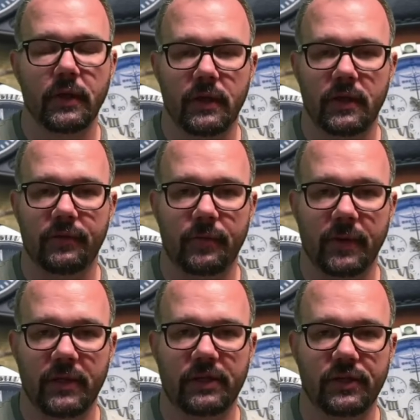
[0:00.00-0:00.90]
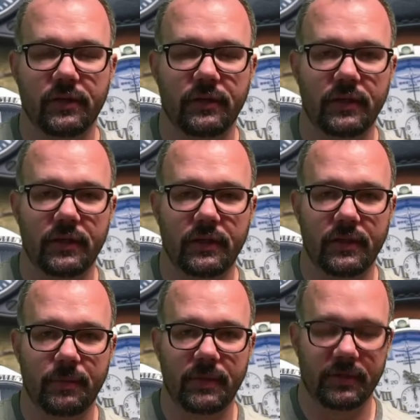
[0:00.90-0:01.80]
information in
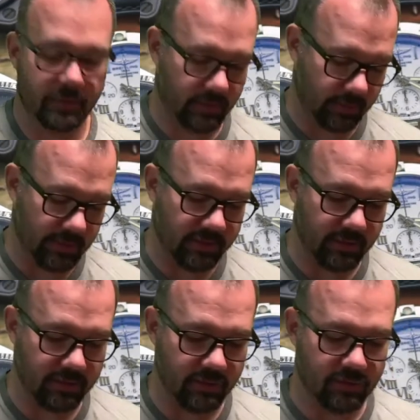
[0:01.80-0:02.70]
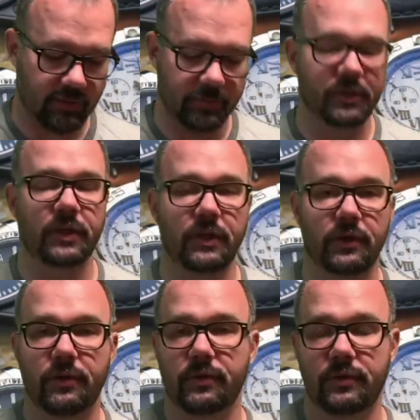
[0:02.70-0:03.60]
the pinned comment and the description, and
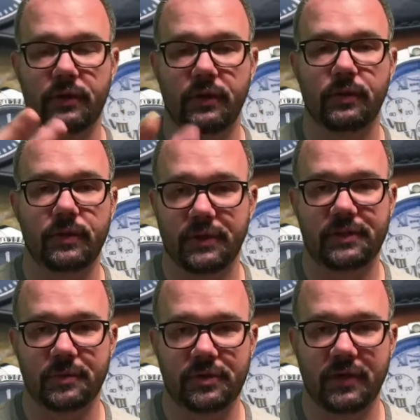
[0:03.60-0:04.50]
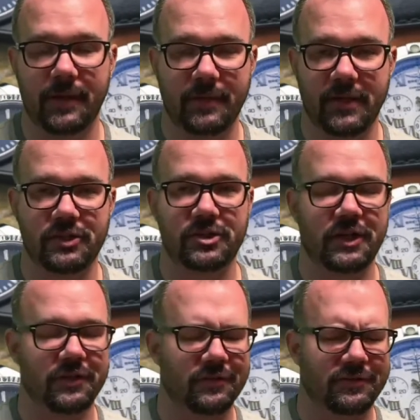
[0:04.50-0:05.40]
go subscribe to his
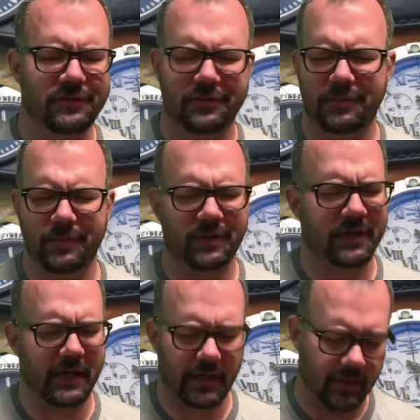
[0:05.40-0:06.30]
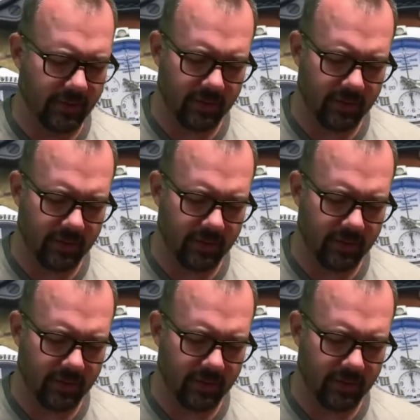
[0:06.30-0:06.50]
channel. Super guy.